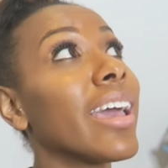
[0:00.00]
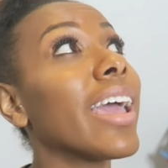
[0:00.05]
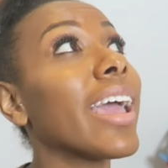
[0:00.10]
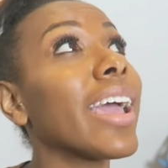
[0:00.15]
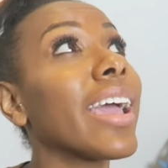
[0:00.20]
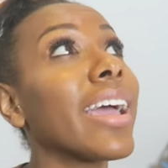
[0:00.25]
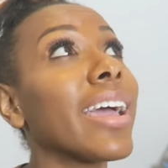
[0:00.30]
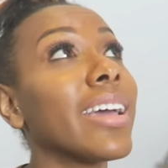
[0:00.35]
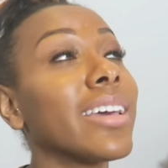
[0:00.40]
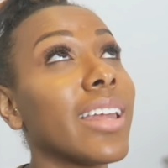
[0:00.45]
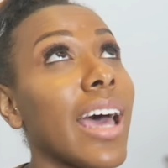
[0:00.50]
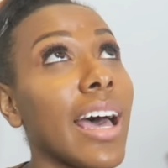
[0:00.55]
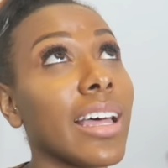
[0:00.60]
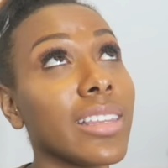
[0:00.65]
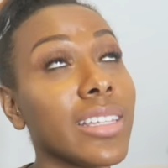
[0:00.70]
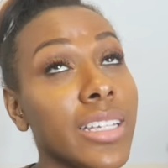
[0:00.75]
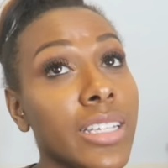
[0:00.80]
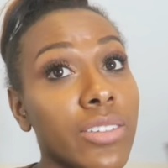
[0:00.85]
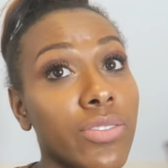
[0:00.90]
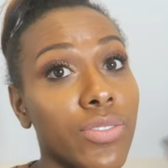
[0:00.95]
And I
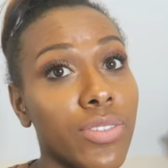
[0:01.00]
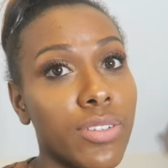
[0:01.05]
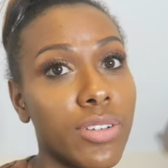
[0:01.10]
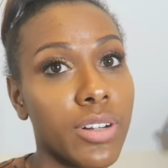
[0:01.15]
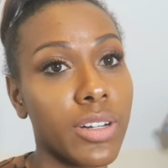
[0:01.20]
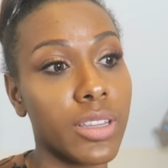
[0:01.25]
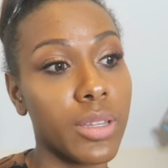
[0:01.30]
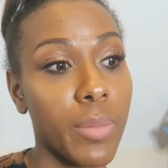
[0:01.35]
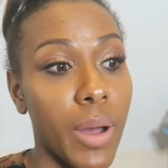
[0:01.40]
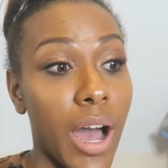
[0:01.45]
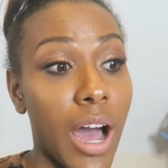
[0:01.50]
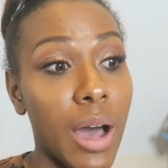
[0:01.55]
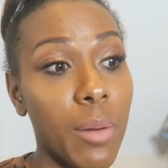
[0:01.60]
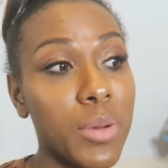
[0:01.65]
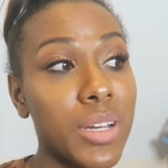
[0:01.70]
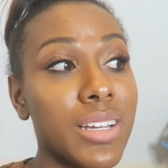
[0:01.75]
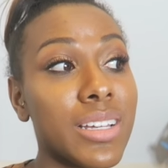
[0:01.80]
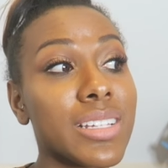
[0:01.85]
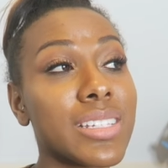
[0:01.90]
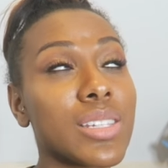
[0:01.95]
leave for the
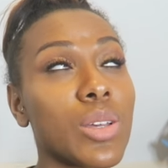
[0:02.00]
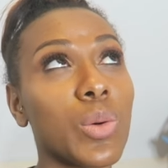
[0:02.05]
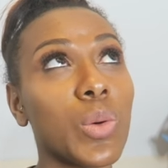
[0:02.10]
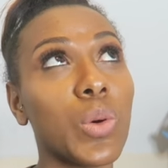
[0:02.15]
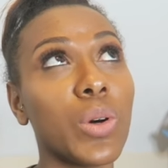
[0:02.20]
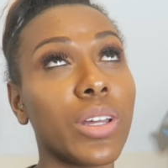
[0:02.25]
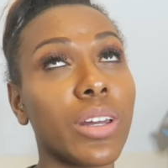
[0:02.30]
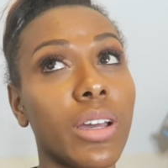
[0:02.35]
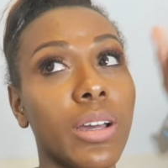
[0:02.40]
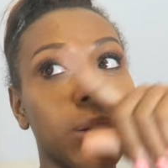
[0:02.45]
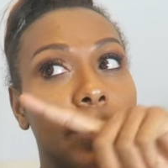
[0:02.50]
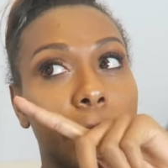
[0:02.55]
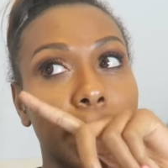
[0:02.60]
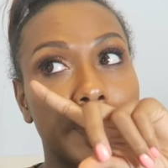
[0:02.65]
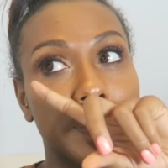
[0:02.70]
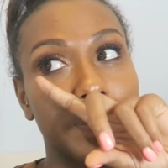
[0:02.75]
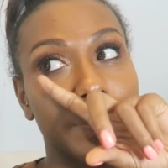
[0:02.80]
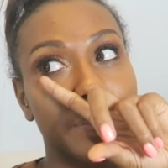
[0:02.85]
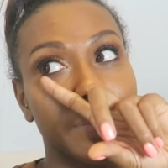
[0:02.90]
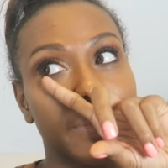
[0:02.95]
Bahamas
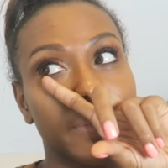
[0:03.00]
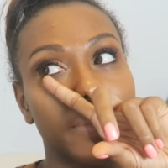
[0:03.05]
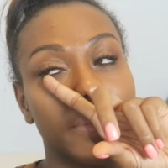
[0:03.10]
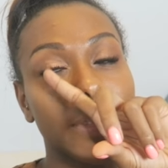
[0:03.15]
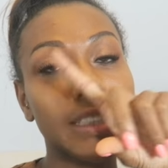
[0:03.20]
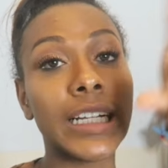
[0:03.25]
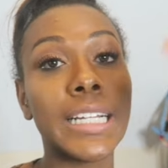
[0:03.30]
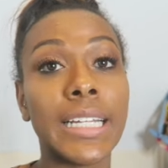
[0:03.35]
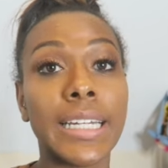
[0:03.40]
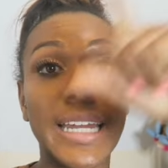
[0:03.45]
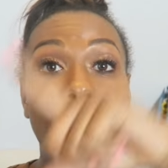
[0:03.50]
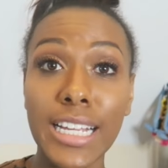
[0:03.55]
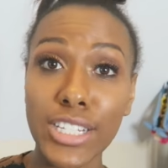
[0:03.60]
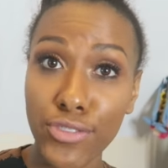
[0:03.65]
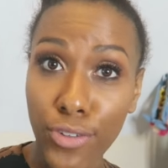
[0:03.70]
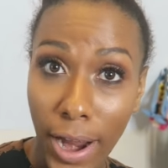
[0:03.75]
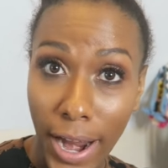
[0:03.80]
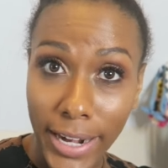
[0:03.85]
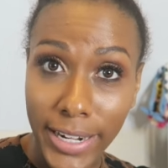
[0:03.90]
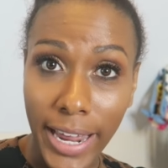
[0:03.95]
on,
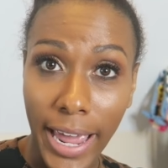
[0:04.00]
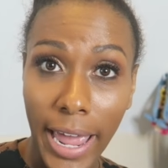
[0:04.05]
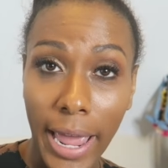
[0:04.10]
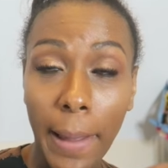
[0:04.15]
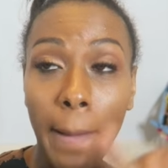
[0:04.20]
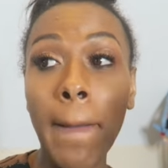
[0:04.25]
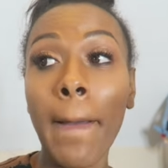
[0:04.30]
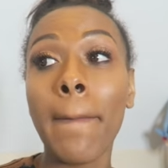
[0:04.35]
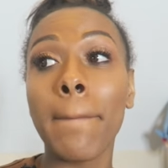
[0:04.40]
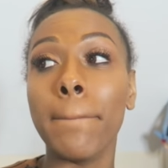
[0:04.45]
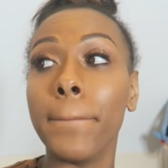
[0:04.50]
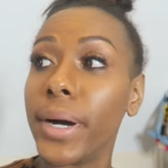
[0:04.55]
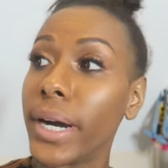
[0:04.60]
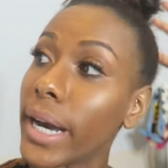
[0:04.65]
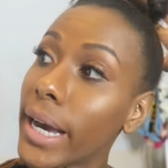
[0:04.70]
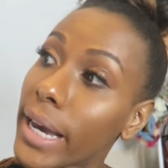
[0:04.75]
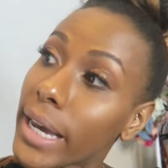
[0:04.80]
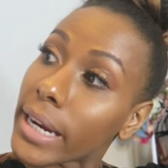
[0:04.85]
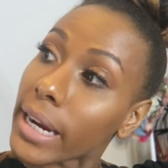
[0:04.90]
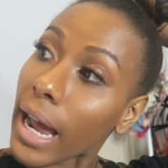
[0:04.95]
next Friday,
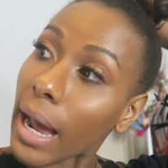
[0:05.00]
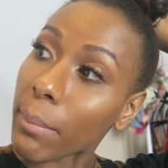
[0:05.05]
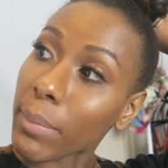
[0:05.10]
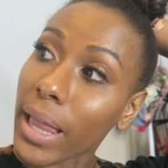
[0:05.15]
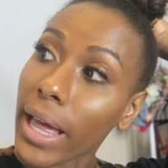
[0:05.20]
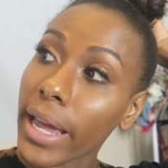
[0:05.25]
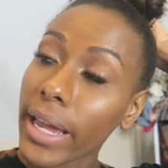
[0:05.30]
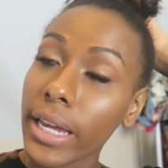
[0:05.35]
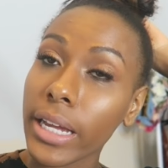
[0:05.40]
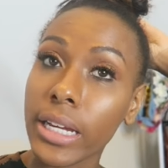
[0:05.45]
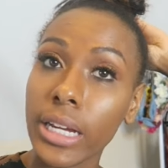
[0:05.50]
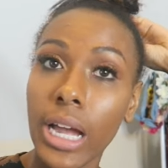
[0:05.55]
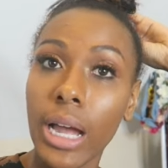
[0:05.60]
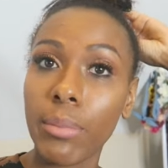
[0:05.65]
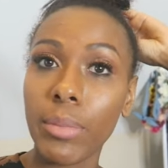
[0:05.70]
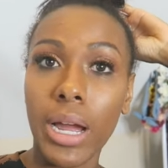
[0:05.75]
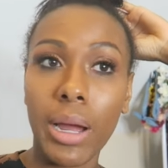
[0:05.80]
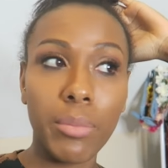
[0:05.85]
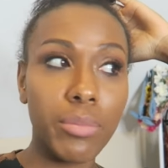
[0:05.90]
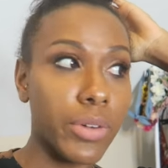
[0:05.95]
but I'm like,
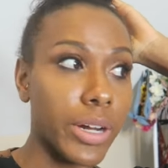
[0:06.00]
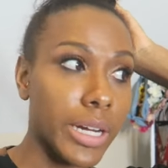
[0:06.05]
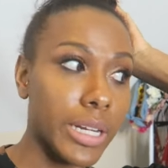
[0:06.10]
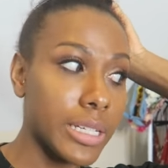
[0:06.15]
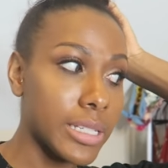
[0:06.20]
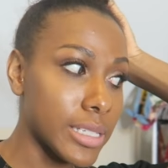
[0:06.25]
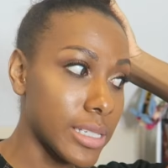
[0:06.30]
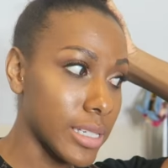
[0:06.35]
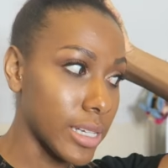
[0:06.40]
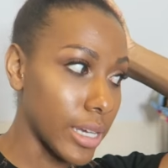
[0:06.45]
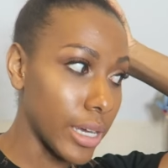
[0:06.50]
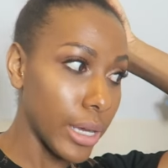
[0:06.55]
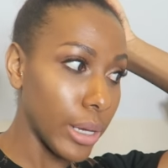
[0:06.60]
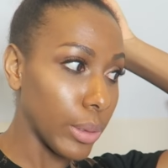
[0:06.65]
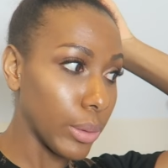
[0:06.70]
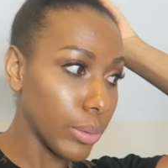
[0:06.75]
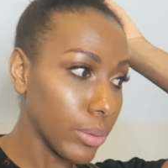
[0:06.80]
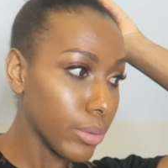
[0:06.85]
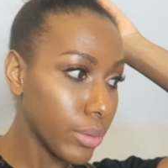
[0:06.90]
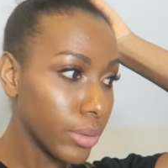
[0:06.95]
I'm ready to
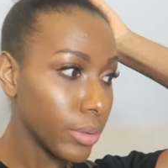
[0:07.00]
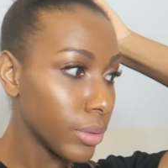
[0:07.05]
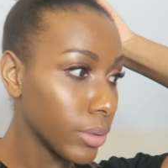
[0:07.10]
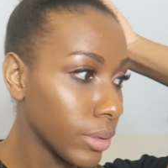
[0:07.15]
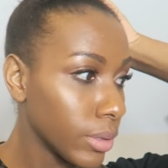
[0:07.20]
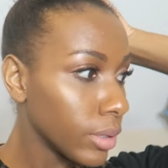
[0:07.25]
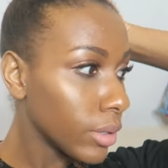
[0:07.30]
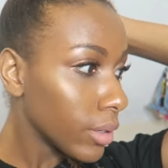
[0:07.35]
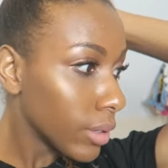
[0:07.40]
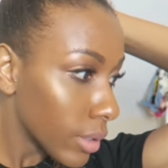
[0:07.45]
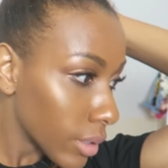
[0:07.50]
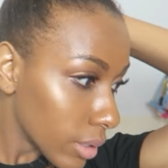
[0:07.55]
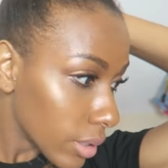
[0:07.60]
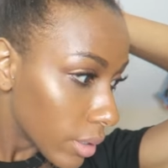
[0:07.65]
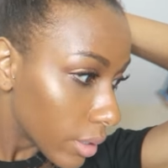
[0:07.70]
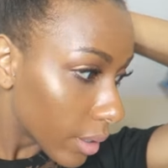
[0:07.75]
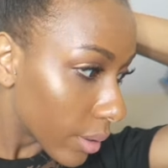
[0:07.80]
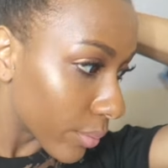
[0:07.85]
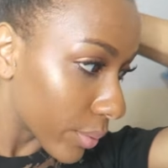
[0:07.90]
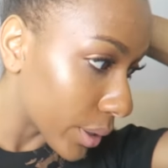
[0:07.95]
go.
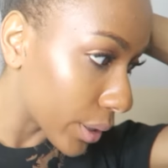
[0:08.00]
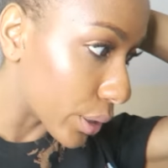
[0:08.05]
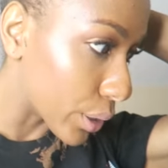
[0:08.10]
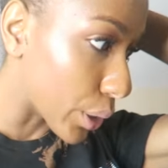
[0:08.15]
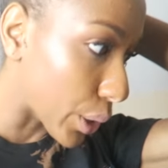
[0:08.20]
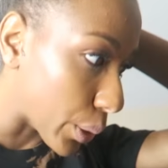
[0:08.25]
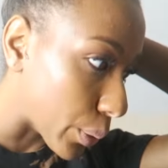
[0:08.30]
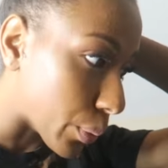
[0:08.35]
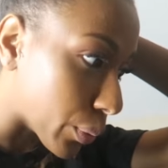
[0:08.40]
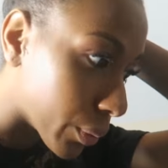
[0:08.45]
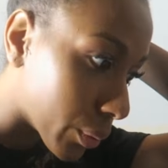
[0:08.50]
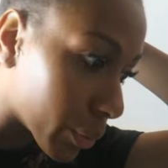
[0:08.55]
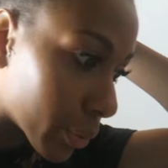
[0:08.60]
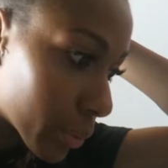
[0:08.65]
Ready to go.